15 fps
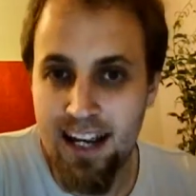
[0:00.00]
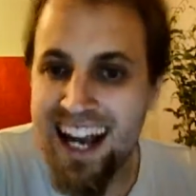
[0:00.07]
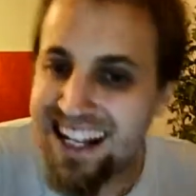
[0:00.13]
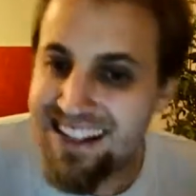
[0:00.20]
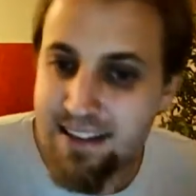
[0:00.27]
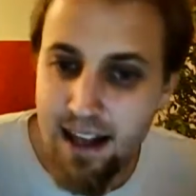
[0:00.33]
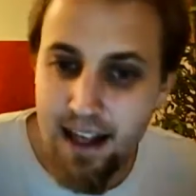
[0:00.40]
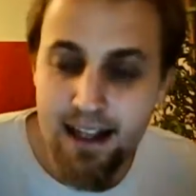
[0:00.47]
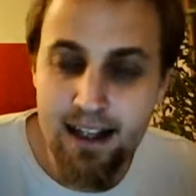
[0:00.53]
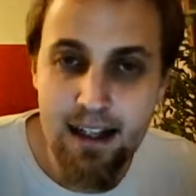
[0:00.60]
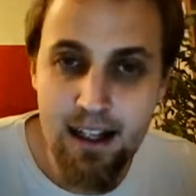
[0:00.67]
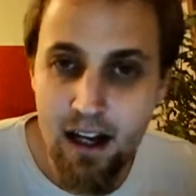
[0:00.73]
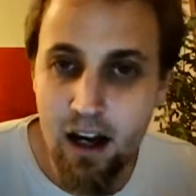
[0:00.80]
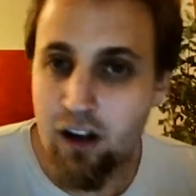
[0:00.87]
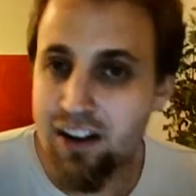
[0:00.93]
It's like,
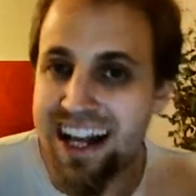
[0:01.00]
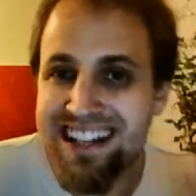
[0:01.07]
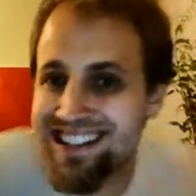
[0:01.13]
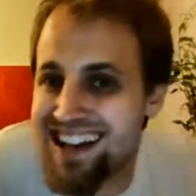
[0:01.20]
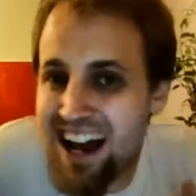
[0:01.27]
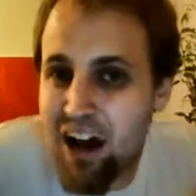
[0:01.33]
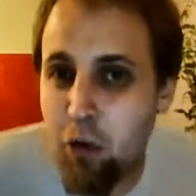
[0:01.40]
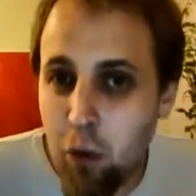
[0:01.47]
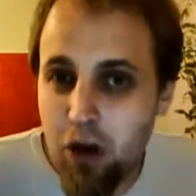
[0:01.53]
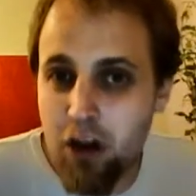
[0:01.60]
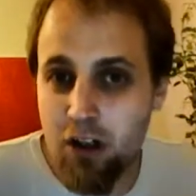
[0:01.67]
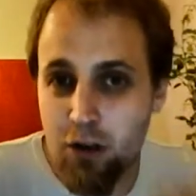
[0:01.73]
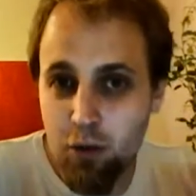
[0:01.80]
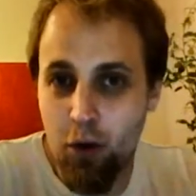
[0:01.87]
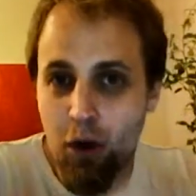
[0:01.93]
you know, that's how
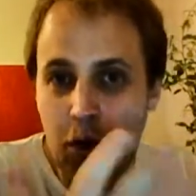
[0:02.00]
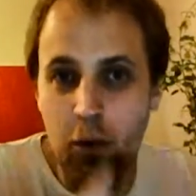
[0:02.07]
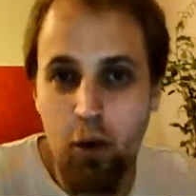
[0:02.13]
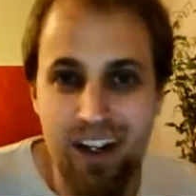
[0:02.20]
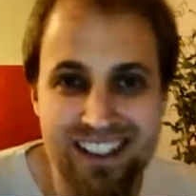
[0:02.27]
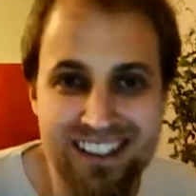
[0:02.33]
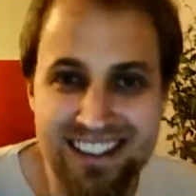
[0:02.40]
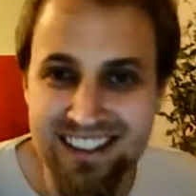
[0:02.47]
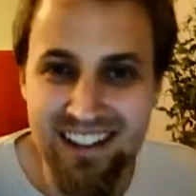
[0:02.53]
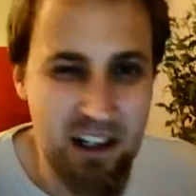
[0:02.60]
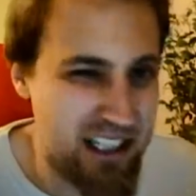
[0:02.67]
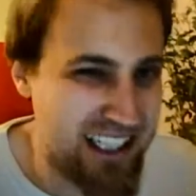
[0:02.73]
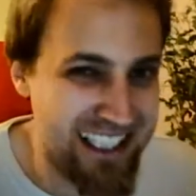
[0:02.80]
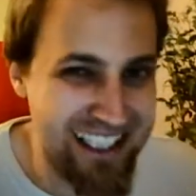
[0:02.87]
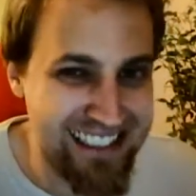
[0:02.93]
World War One
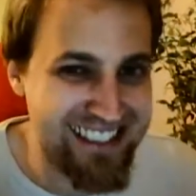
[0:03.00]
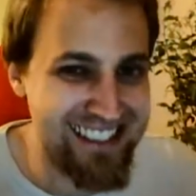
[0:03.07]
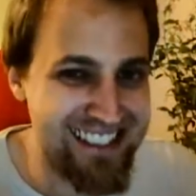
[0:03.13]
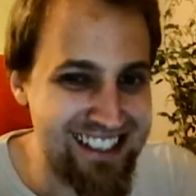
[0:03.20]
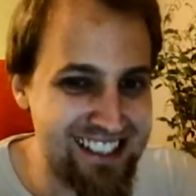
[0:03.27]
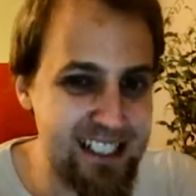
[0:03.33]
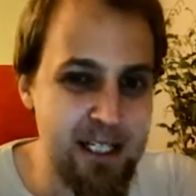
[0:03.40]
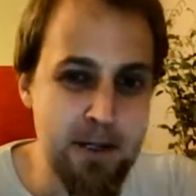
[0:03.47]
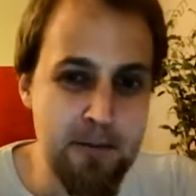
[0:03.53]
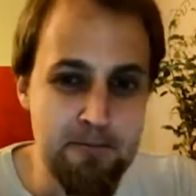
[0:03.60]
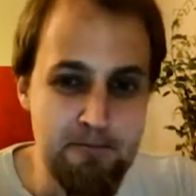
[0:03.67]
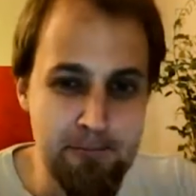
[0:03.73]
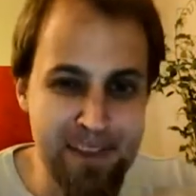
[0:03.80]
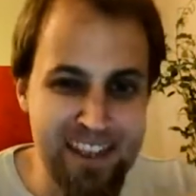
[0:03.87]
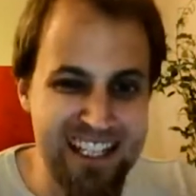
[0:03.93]
started. It's
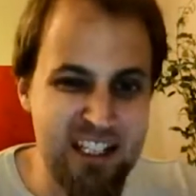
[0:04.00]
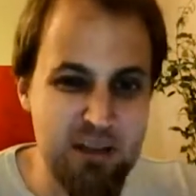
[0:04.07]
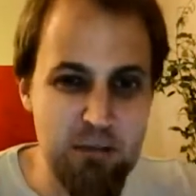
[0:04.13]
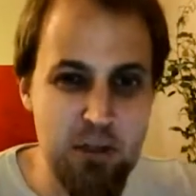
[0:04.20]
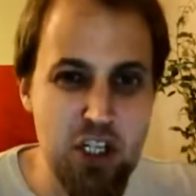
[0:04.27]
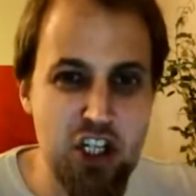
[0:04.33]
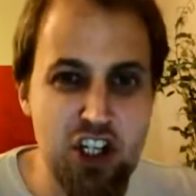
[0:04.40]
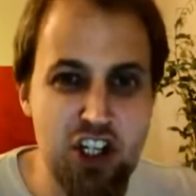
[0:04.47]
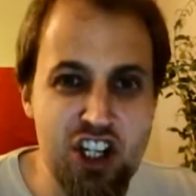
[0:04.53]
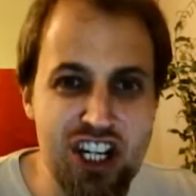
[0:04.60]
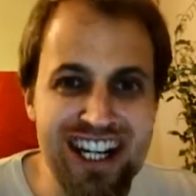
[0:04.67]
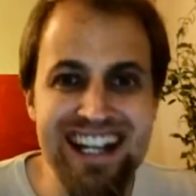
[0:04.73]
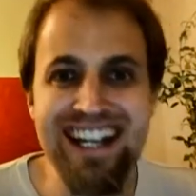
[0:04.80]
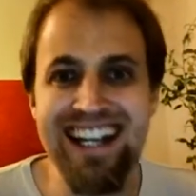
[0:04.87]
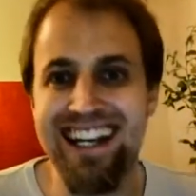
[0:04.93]
this
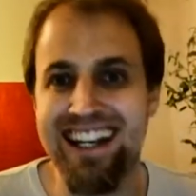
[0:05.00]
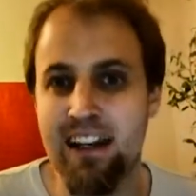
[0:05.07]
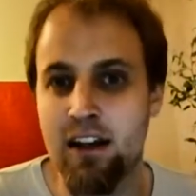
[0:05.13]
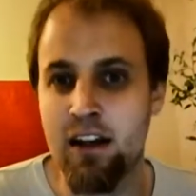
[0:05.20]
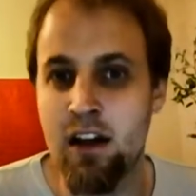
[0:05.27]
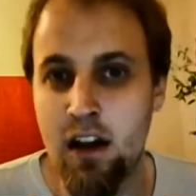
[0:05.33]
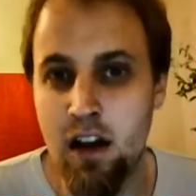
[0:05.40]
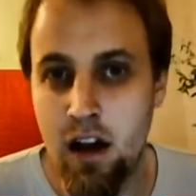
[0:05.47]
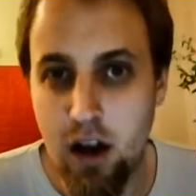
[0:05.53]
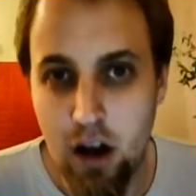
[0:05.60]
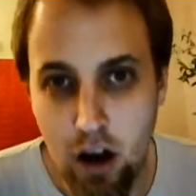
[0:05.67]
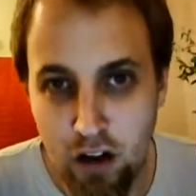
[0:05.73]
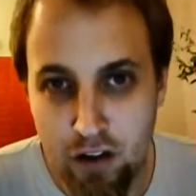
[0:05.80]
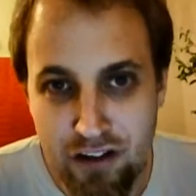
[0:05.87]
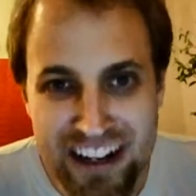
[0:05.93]
machine
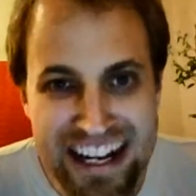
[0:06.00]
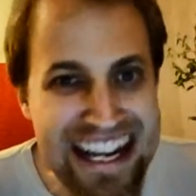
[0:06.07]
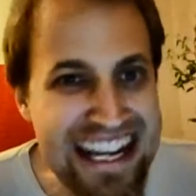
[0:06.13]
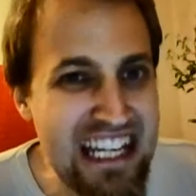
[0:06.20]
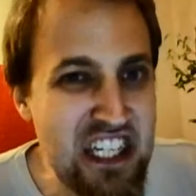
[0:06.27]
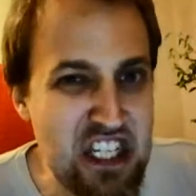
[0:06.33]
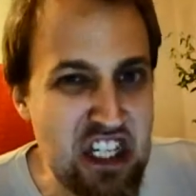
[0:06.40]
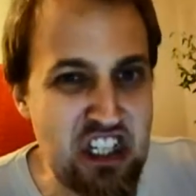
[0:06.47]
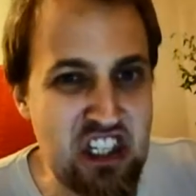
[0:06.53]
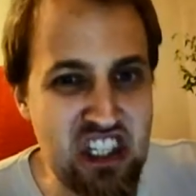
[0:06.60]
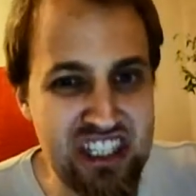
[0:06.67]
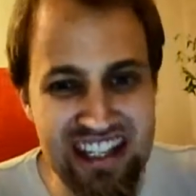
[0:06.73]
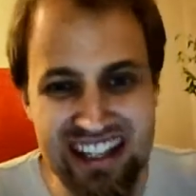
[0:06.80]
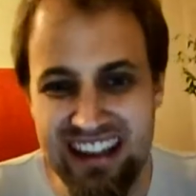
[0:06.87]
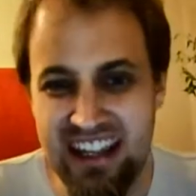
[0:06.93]
of
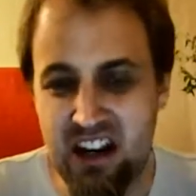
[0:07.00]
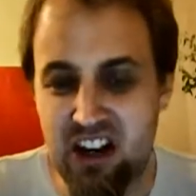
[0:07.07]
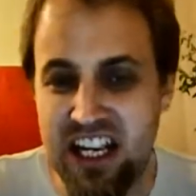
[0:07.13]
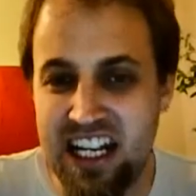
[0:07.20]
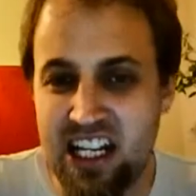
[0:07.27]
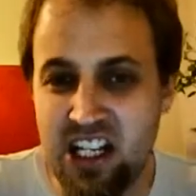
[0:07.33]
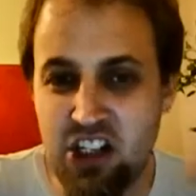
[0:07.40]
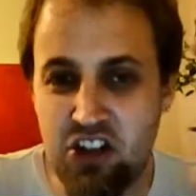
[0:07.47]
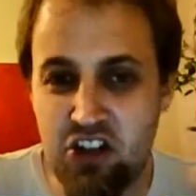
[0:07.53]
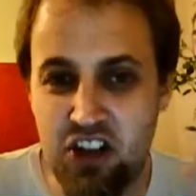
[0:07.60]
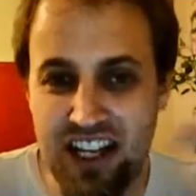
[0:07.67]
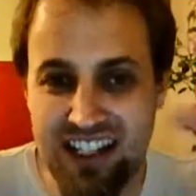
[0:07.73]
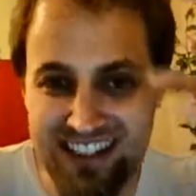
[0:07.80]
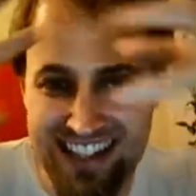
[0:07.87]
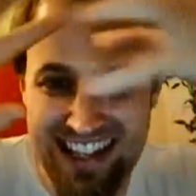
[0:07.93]
nations and their
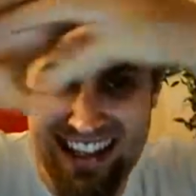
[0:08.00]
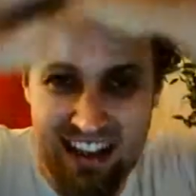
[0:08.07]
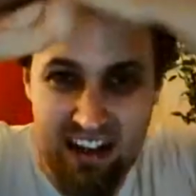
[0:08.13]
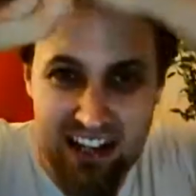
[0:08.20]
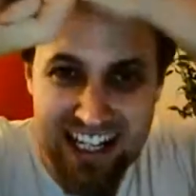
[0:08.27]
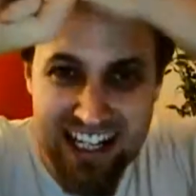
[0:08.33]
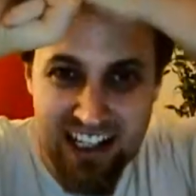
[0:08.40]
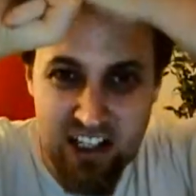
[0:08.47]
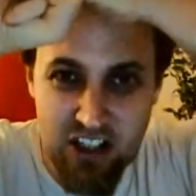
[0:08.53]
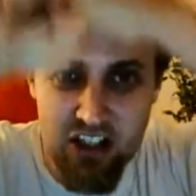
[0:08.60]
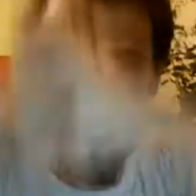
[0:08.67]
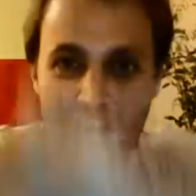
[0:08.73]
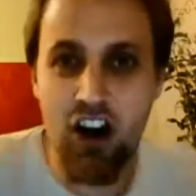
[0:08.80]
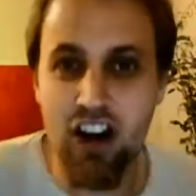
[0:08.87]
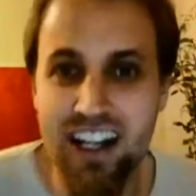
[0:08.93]
interests and their
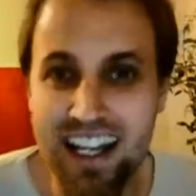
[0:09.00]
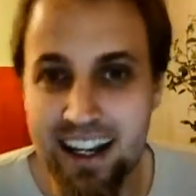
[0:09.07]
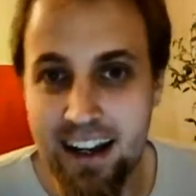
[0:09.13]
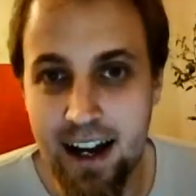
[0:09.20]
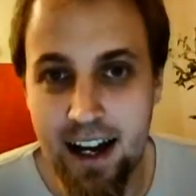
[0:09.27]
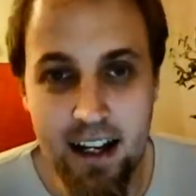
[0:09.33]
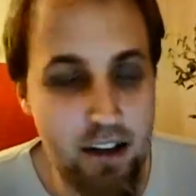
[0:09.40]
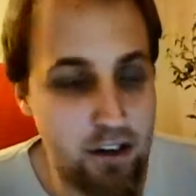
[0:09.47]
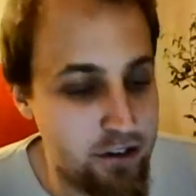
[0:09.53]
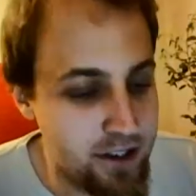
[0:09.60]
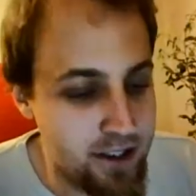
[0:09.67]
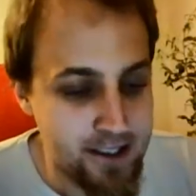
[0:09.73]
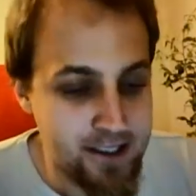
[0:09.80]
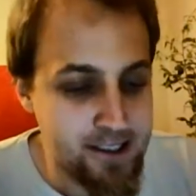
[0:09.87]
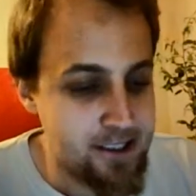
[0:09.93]
interlocking kind of
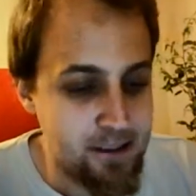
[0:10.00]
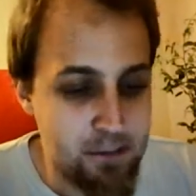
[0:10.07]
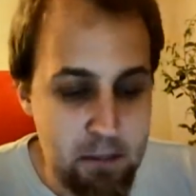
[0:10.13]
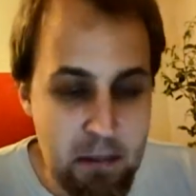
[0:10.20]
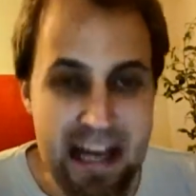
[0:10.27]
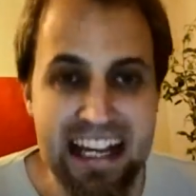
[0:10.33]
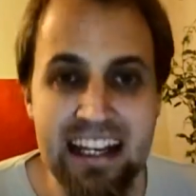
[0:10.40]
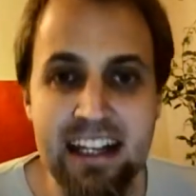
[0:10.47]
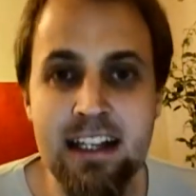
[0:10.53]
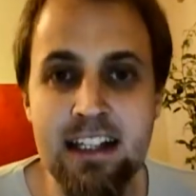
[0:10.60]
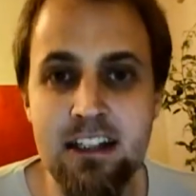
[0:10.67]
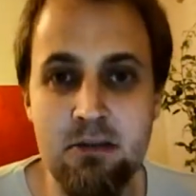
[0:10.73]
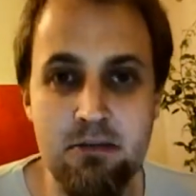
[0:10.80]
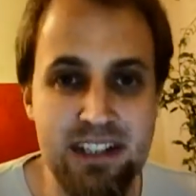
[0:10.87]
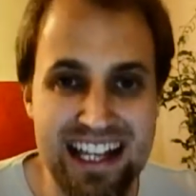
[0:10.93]

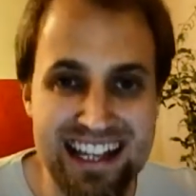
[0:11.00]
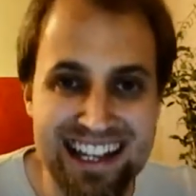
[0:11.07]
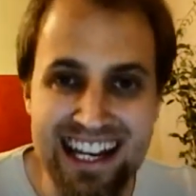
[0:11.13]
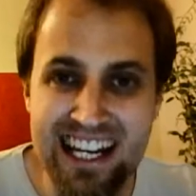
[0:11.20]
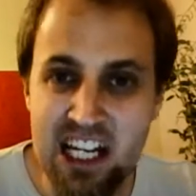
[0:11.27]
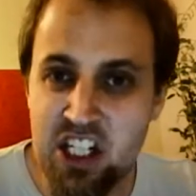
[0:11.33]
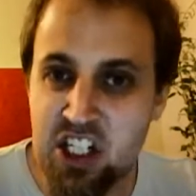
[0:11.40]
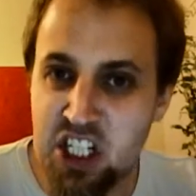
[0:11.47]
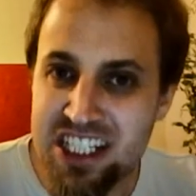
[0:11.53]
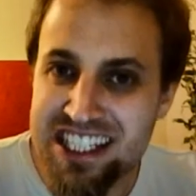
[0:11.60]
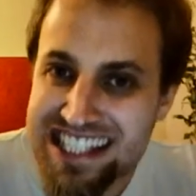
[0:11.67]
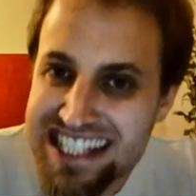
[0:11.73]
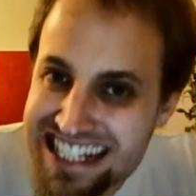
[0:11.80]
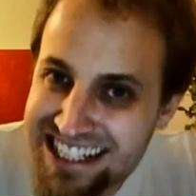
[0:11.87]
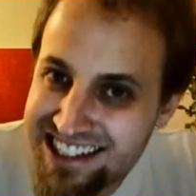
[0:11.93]
mechanisms, and then it
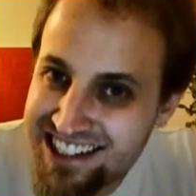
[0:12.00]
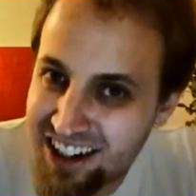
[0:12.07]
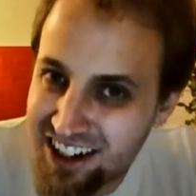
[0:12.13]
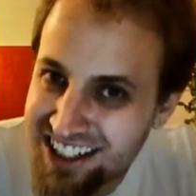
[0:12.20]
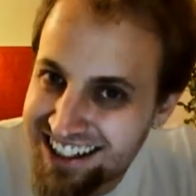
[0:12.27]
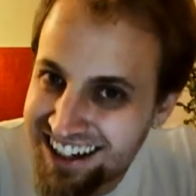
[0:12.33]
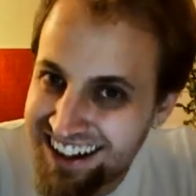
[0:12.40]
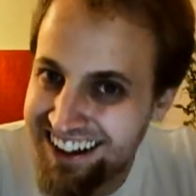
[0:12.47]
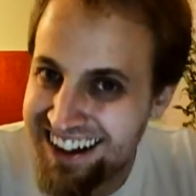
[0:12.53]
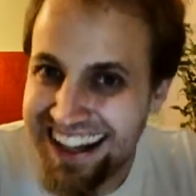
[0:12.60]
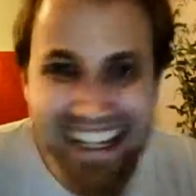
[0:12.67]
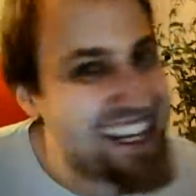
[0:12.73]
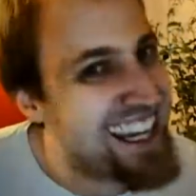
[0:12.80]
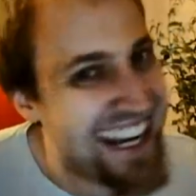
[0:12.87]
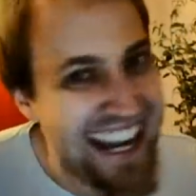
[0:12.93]
starts
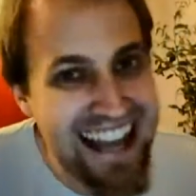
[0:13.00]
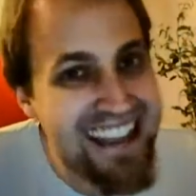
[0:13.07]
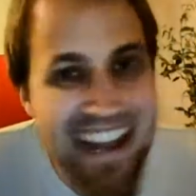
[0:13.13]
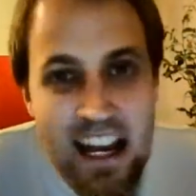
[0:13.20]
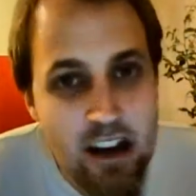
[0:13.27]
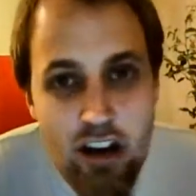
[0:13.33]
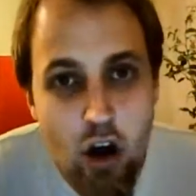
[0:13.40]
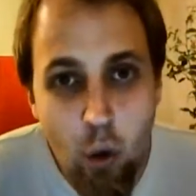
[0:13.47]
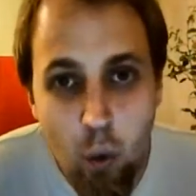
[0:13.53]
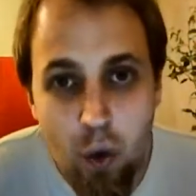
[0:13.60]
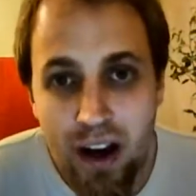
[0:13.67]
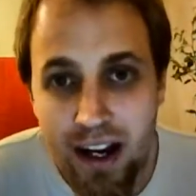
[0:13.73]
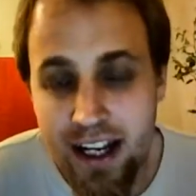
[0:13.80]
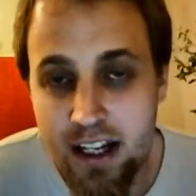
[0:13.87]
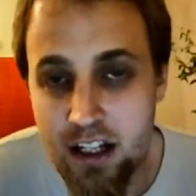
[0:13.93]
clicking, and then no
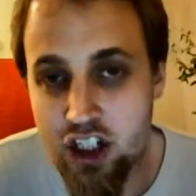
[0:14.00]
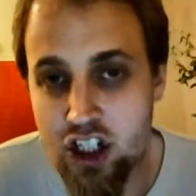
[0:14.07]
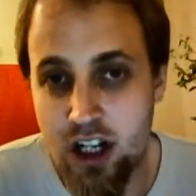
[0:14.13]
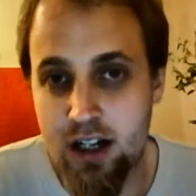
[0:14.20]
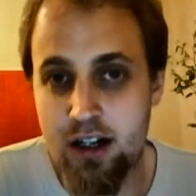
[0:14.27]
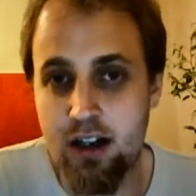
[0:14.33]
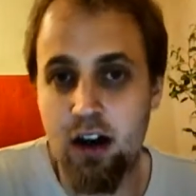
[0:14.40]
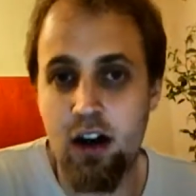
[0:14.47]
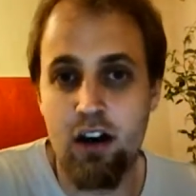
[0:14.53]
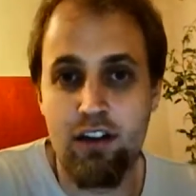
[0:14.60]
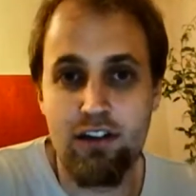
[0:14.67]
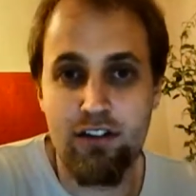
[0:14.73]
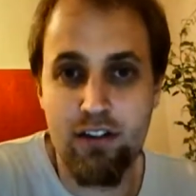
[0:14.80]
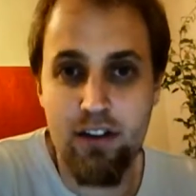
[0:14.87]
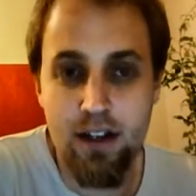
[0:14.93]
one can shut it
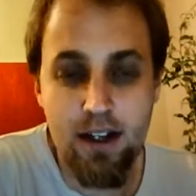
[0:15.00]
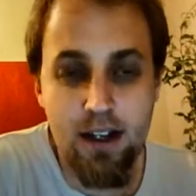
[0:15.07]
off.